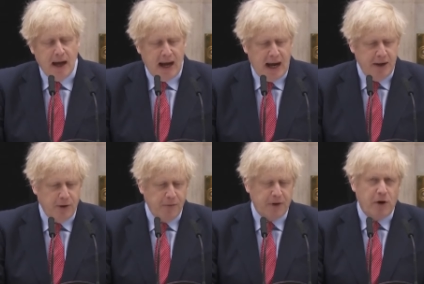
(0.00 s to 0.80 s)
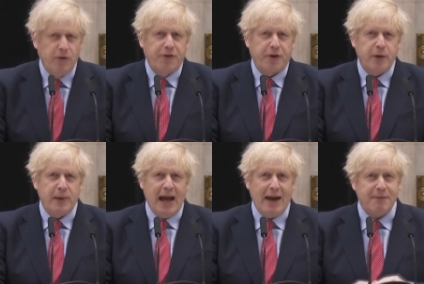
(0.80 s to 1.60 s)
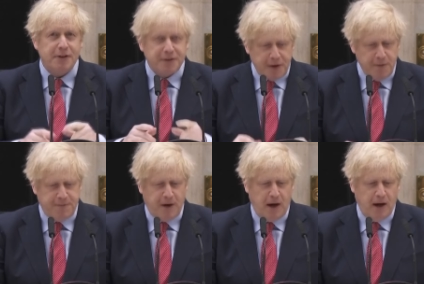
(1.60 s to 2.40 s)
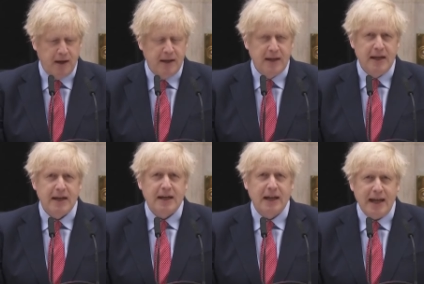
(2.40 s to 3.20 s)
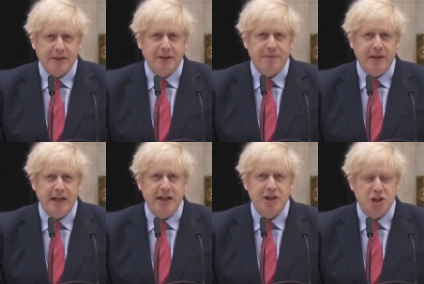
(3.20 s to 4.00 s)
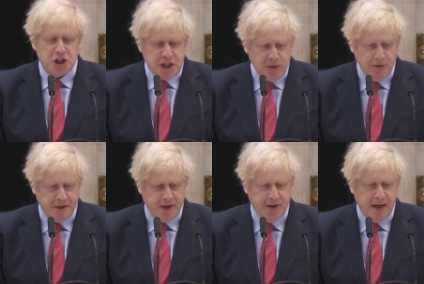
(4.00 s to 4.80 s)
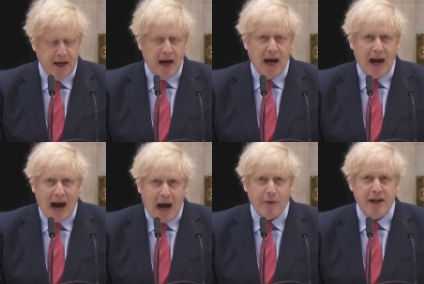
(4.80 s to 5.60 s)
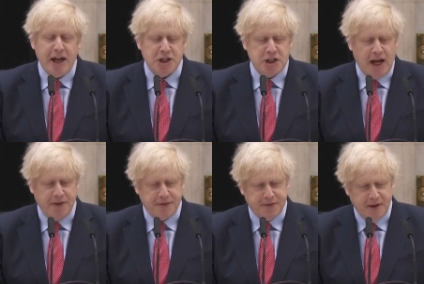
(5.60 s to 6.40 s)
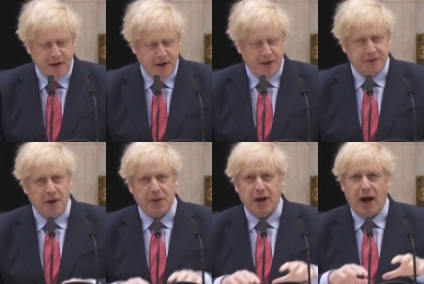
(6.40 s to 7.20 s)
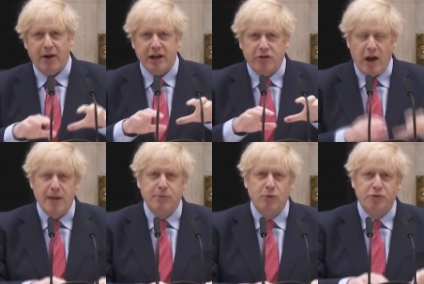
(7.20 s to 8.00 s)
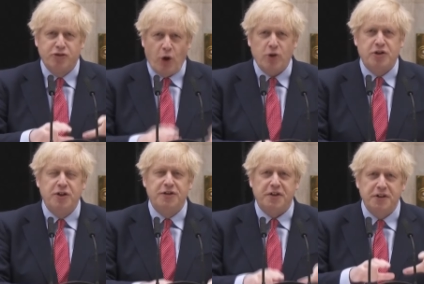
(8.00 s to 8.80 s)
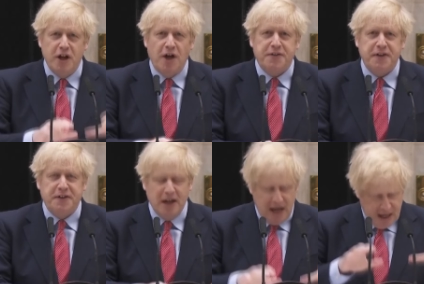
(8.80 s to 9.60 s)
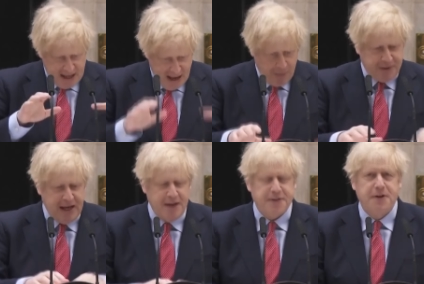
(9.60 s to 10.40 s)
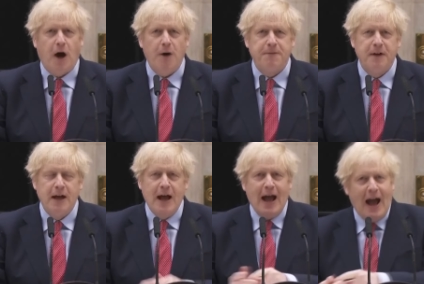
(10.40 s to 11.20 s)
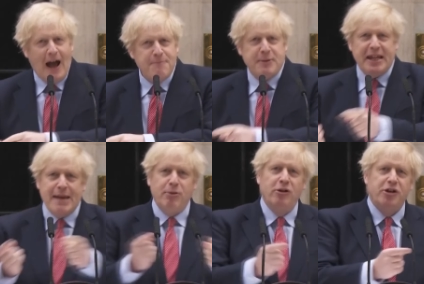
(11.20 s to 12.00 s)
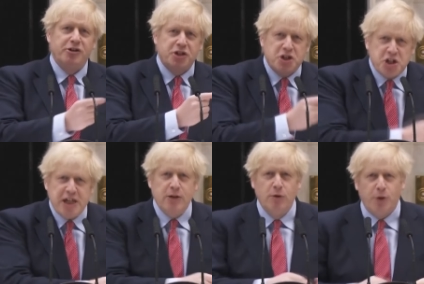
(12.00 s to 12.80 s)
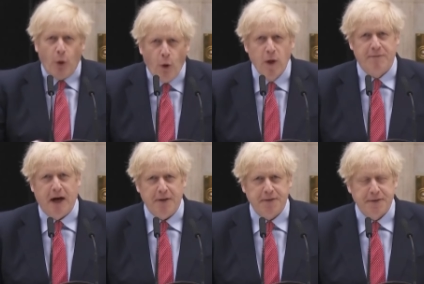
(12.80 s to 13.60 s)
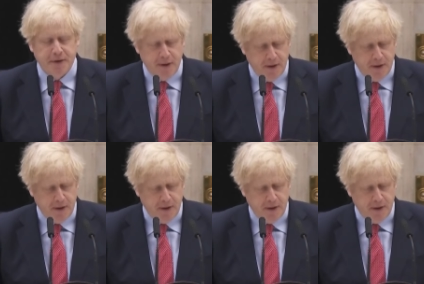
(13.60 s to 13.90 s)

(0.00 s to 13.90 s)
And on the contrary, we have so far collectively shielded our NHS so that our incredible doctors and nurses and healthcare staff have been able to shield all of us